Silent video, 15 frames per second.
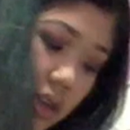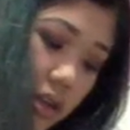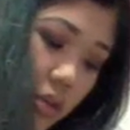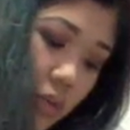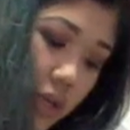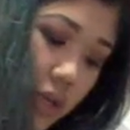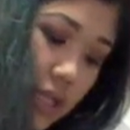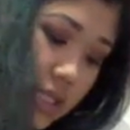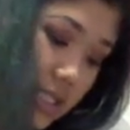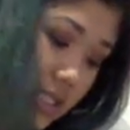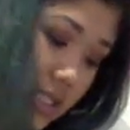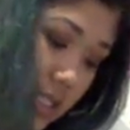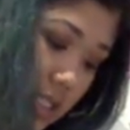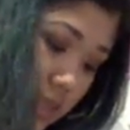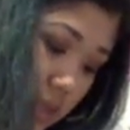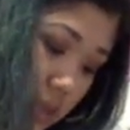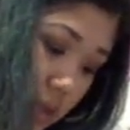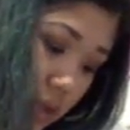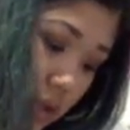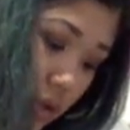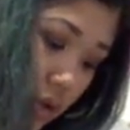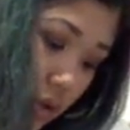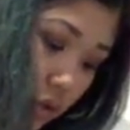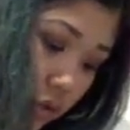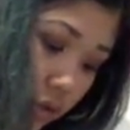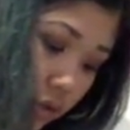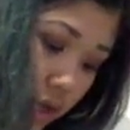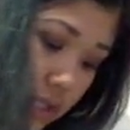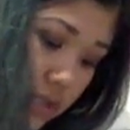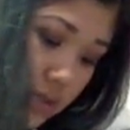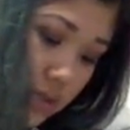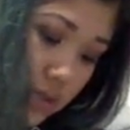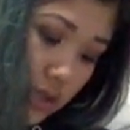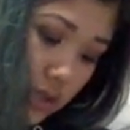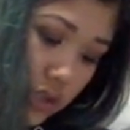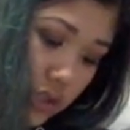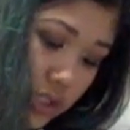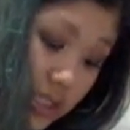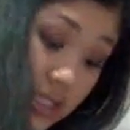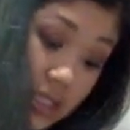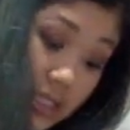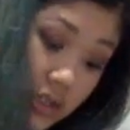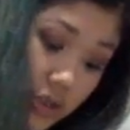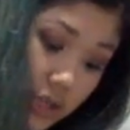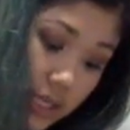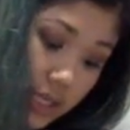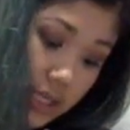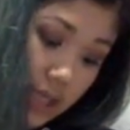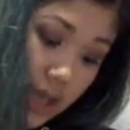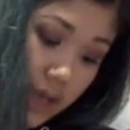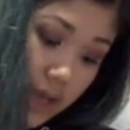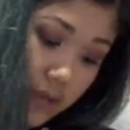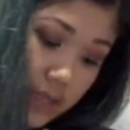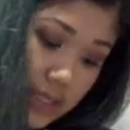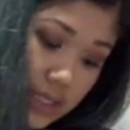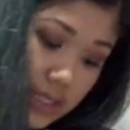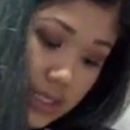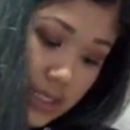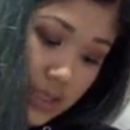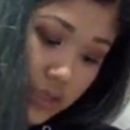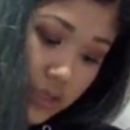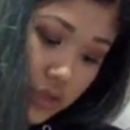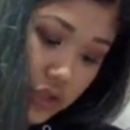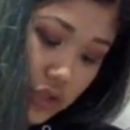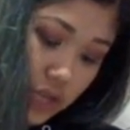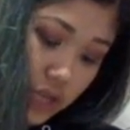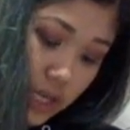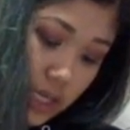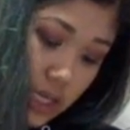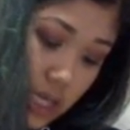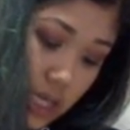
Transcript: and abundance can spill over into indulgence and greed. Have a sense of restraint.